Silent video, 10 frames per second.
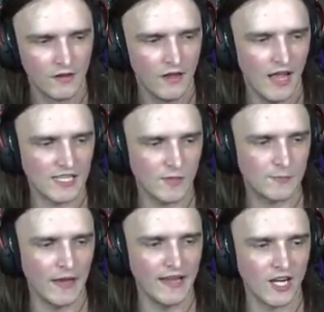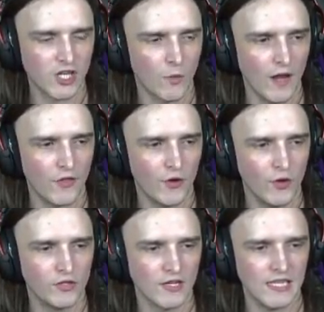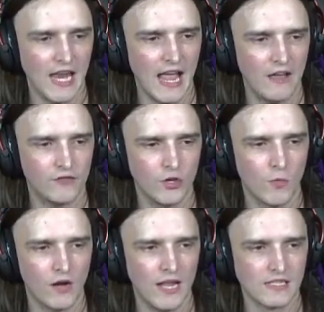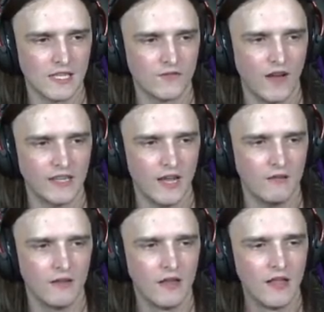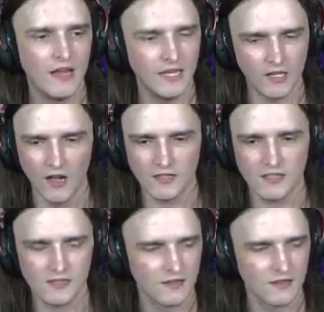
As we spin dash our way through, does he have 2 more hits? Let's find out. He does.